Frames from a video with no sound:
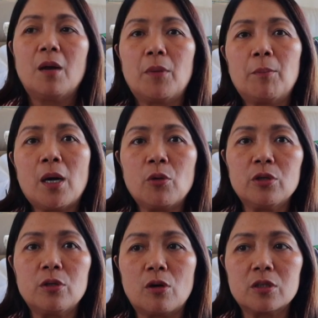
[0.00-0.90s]
Mabango
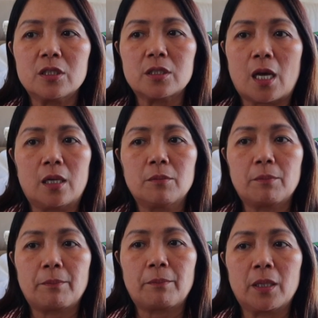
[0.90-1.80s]
yung L'Occitane,
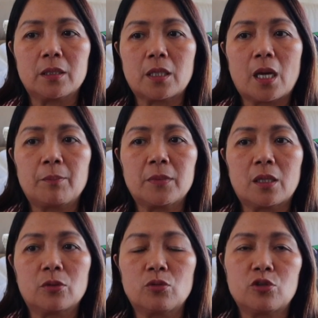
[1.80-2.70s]
but I'm
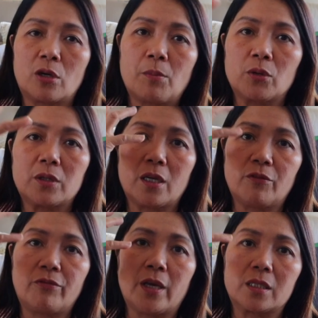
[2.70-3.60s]
not too sure about the
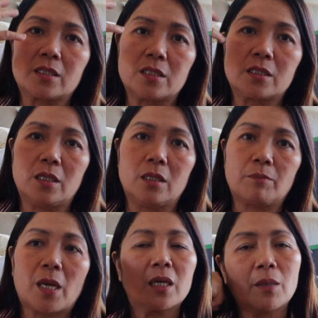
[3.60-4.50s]
effects sa skin.
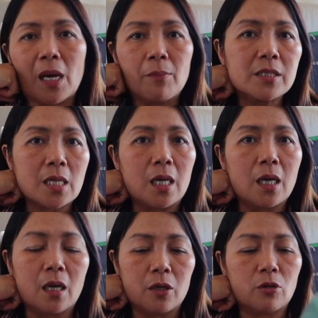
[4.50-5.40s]
Parang nababasa
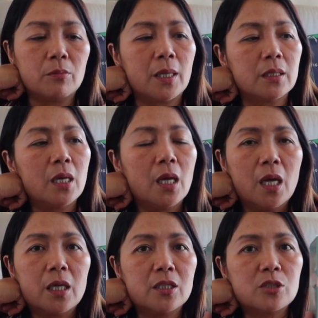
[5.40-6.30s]
lang ganun, but
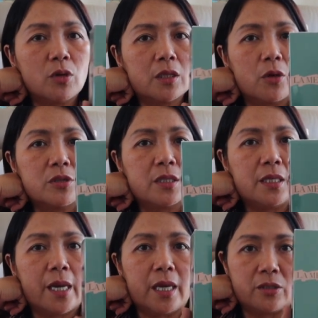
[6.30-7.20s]
this one daw is
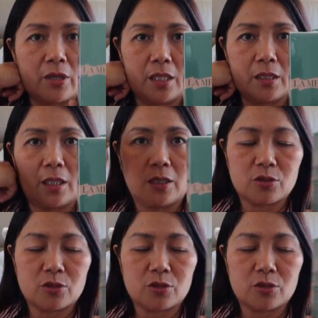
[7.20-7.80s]
really hydrating.